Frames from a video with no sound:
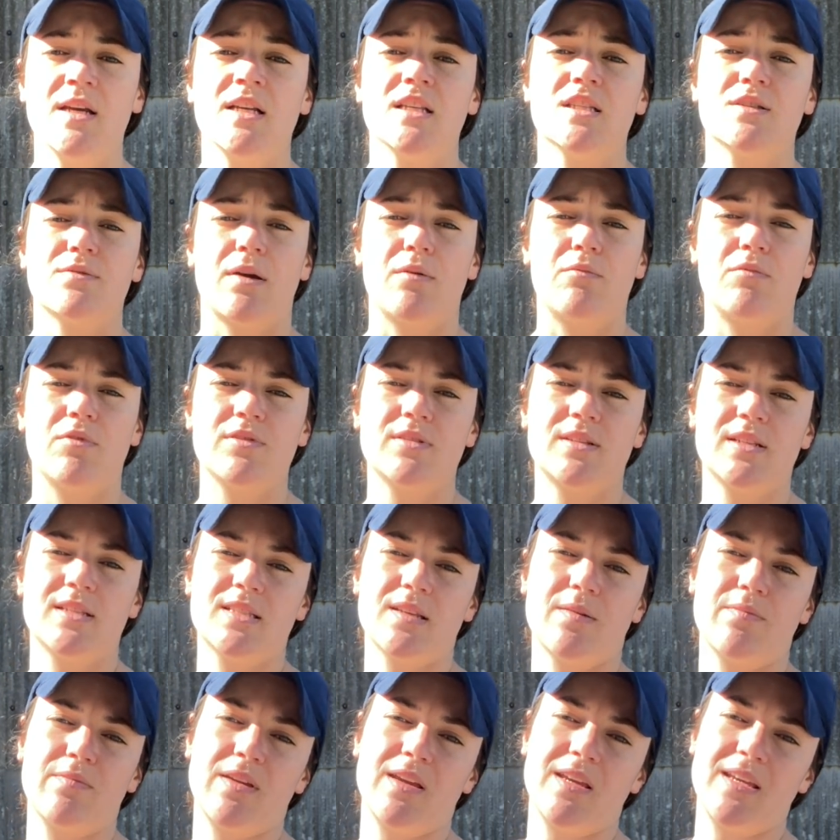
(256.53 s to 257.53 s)
So I wanted
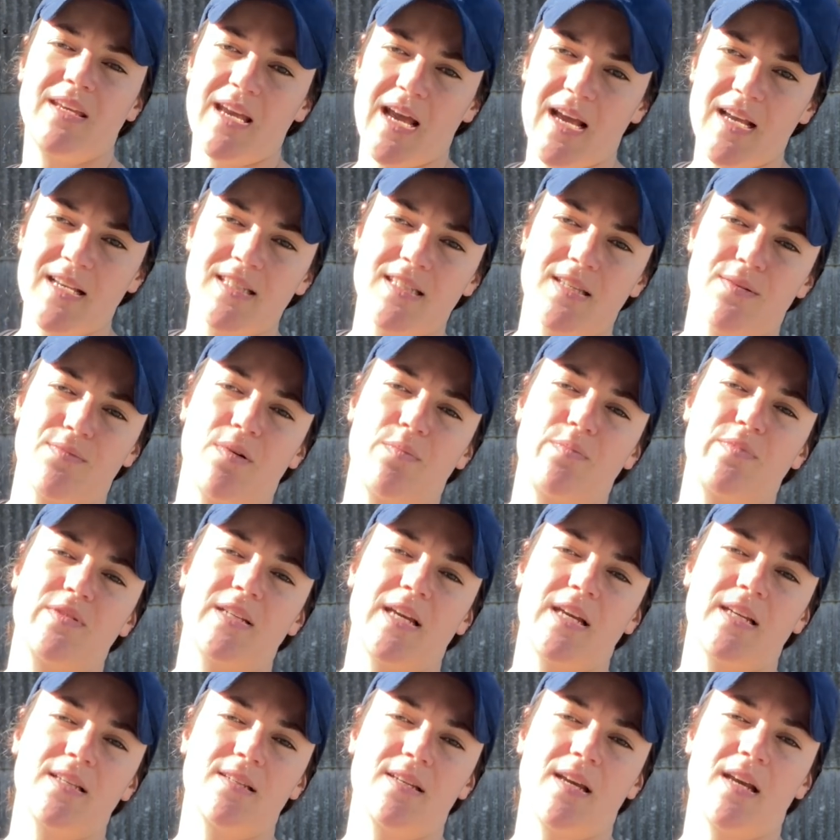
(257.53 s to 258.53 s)
something, yes, that would
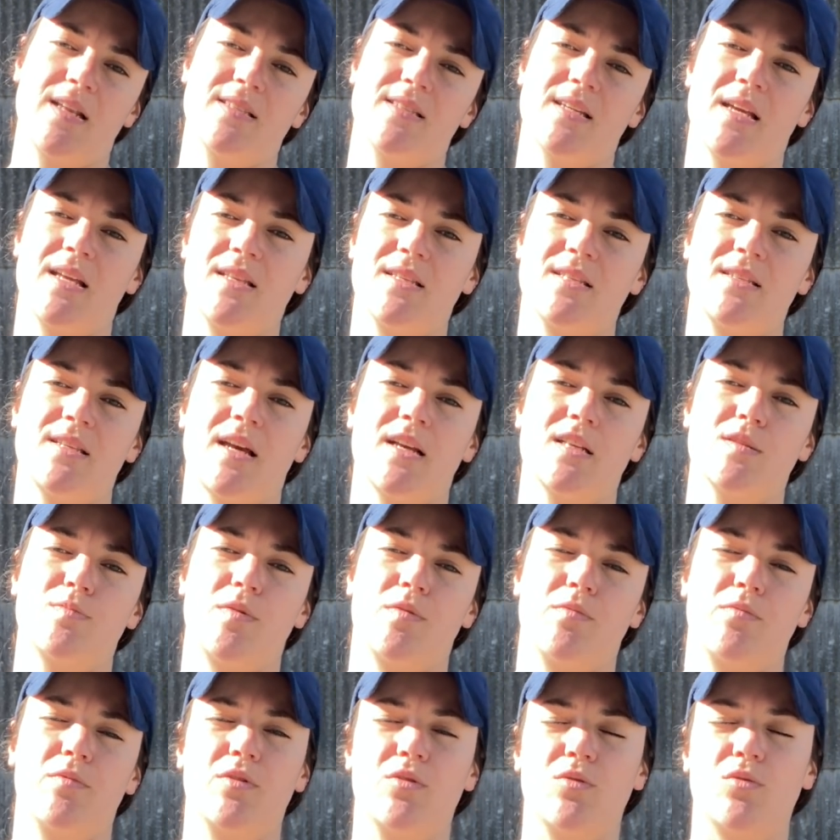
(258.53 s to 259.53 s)
protect against insects,
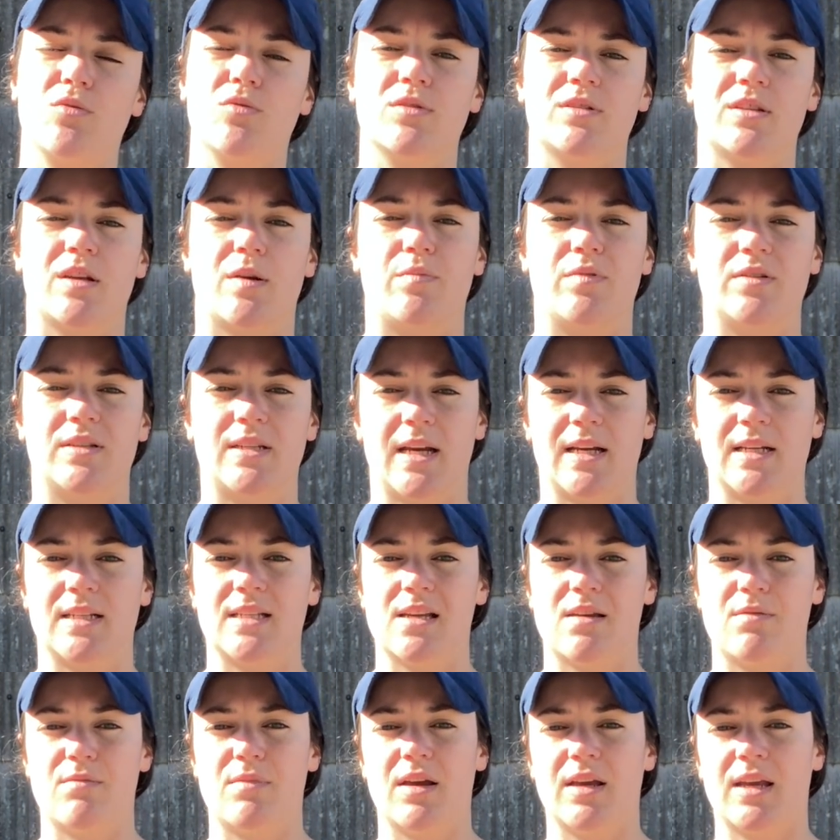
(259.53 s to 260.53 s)
but would also protect
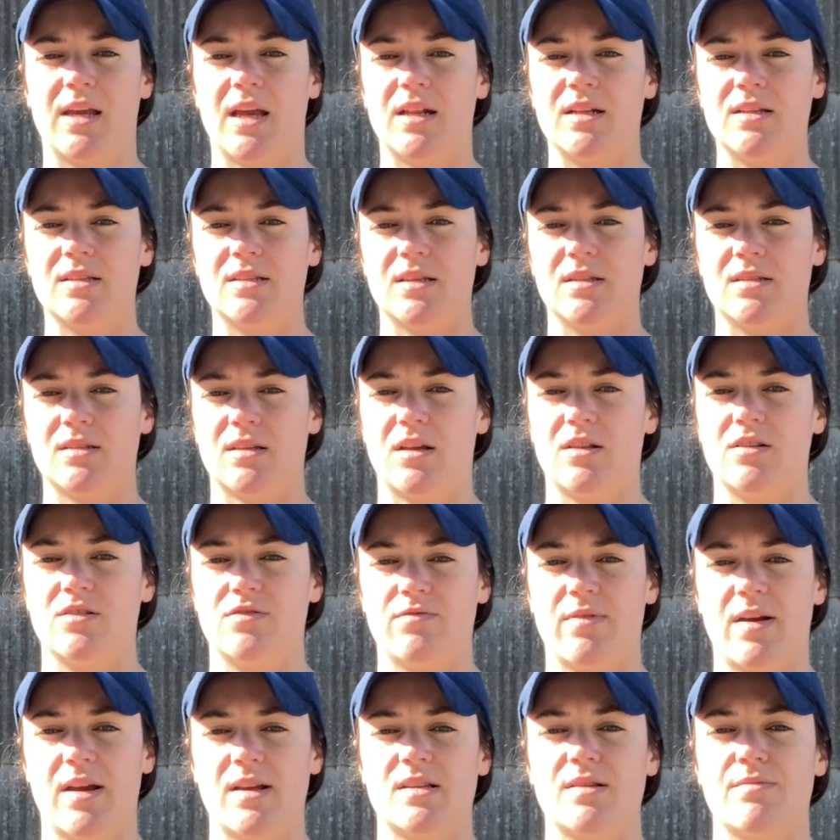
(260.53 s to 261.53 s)
him against the sun's
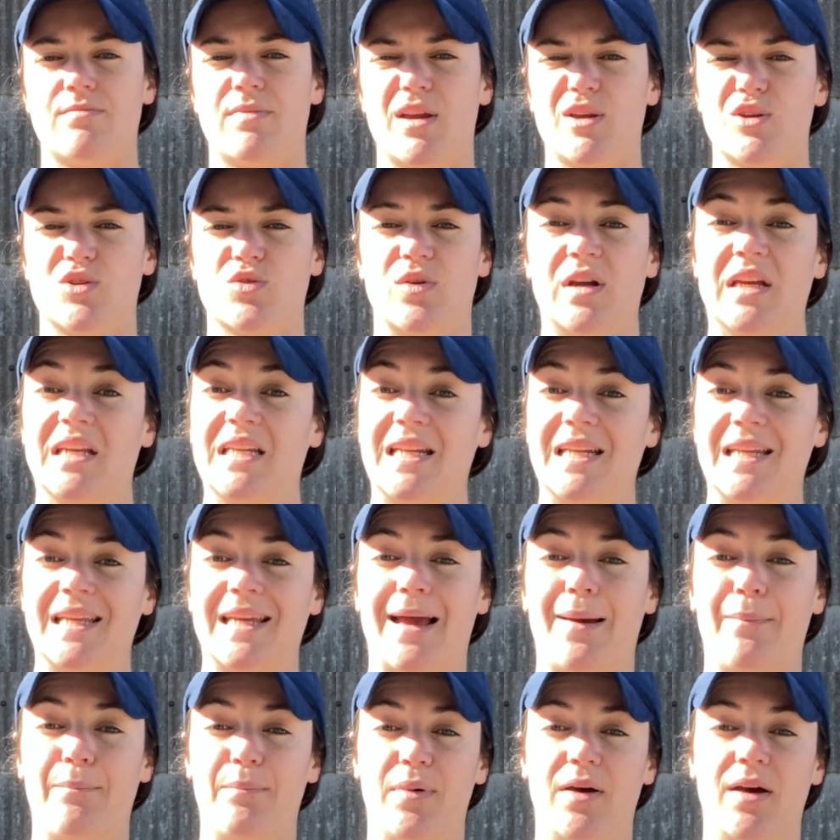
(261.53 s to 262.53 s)
rays and make sure he didn't
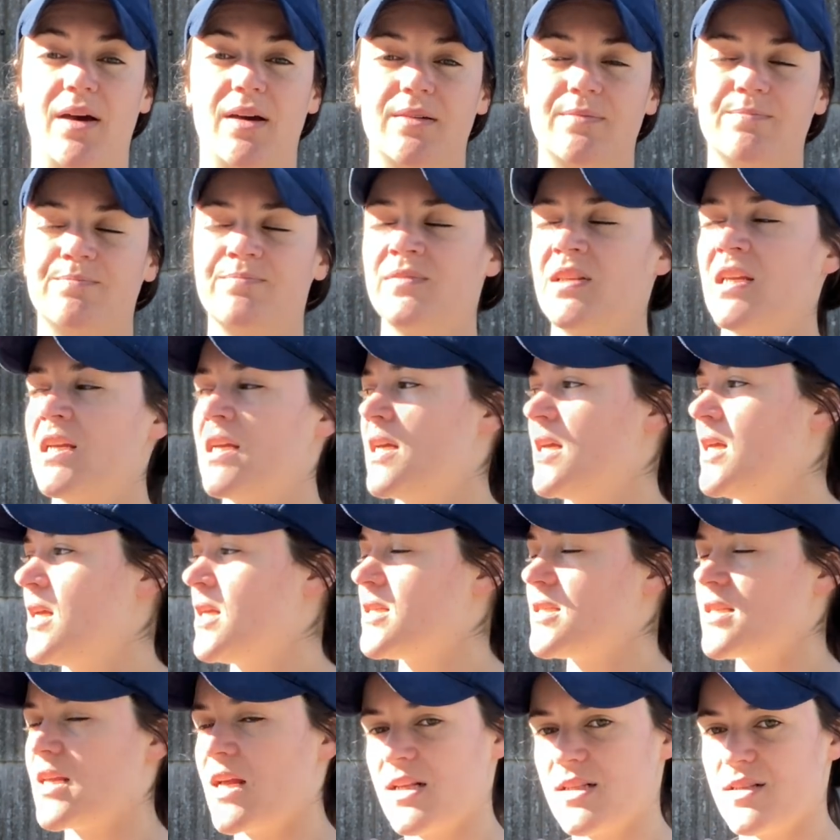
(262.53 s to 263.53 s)
get burnt.
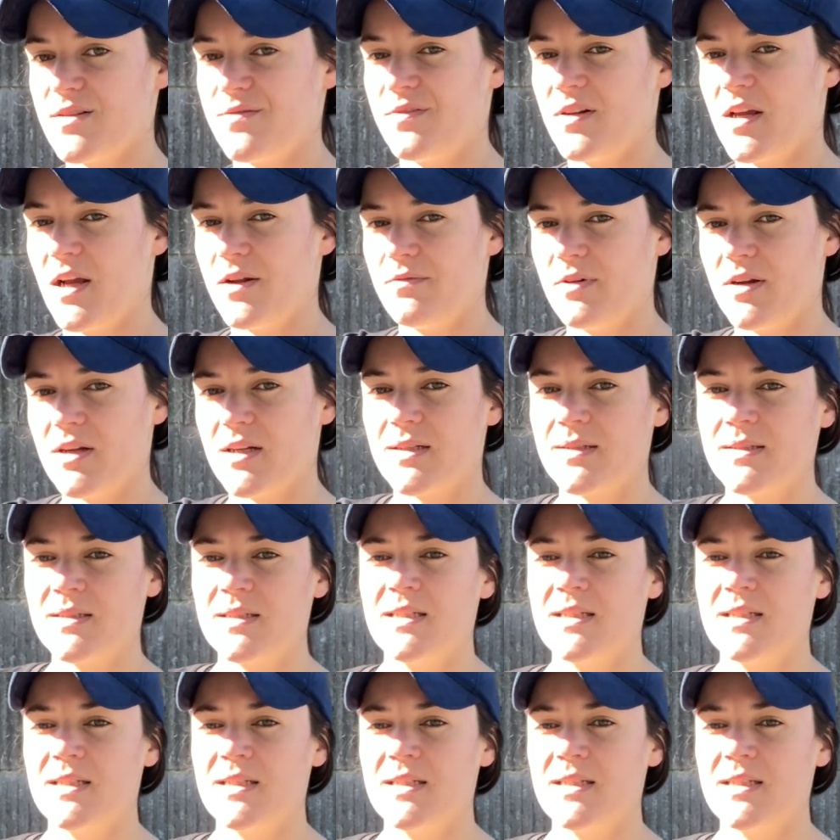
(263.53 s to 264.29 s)
So that's the fly rug.